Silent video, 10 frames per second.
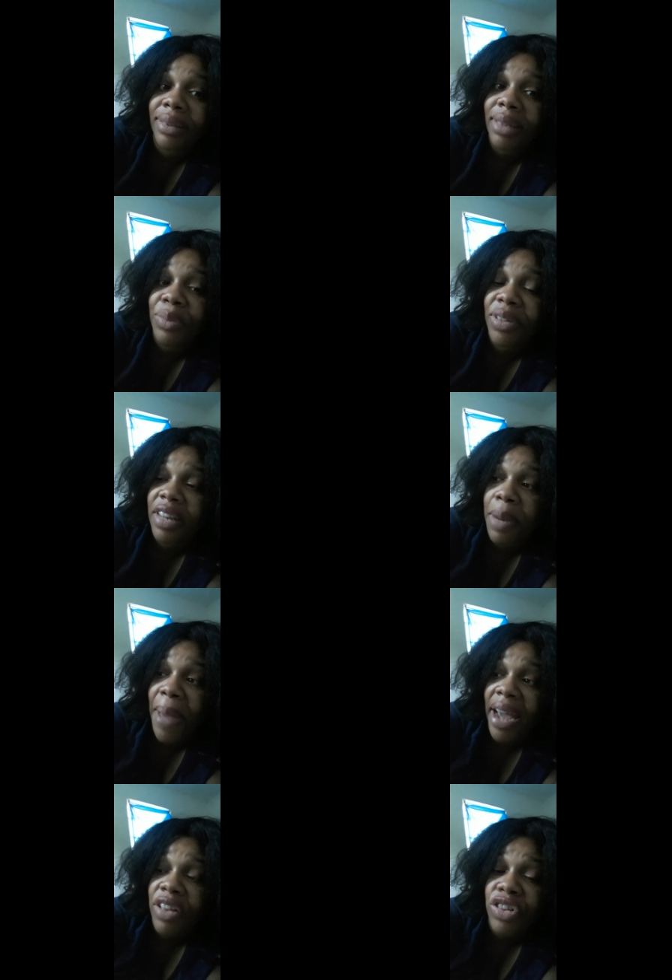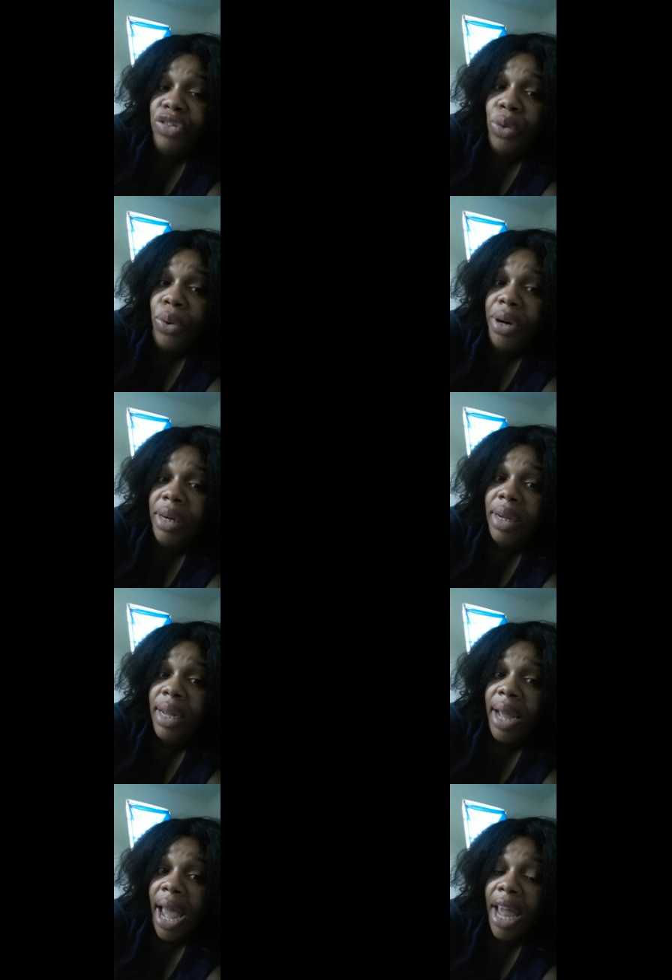It was in the back of the store,
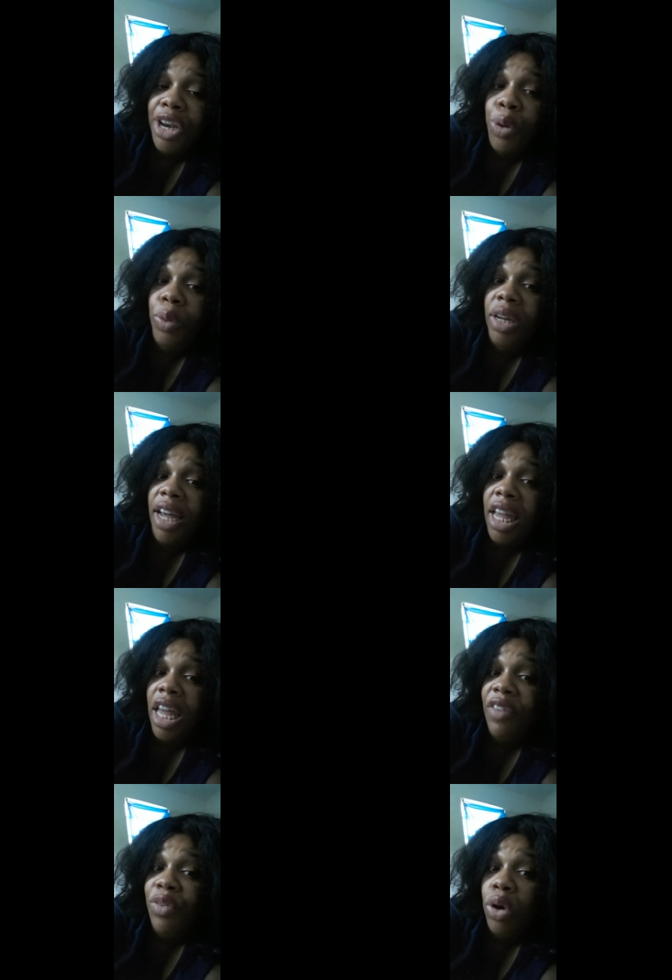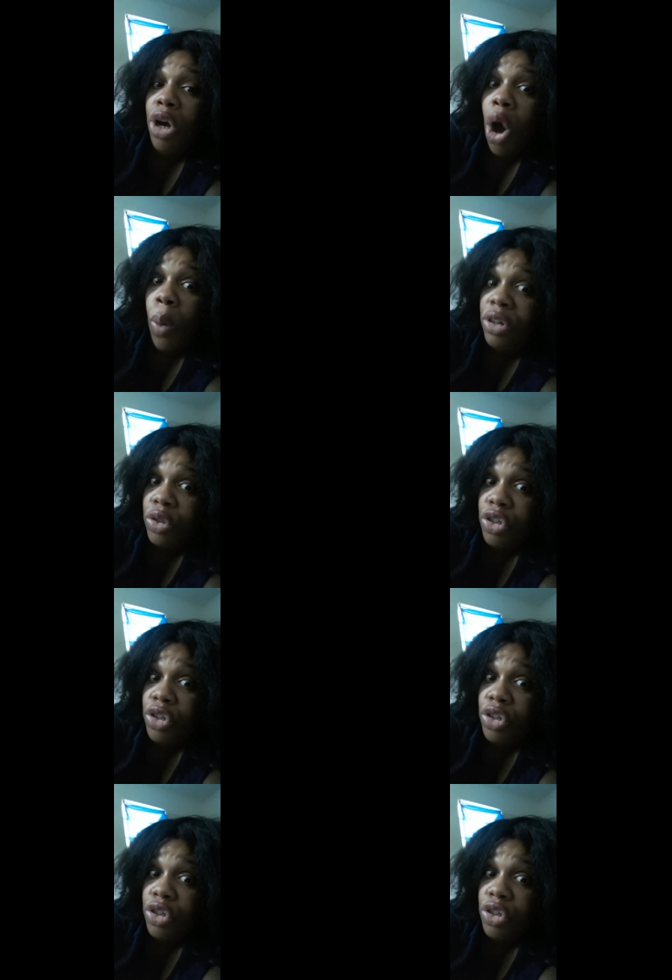and you were lucky if you could go into a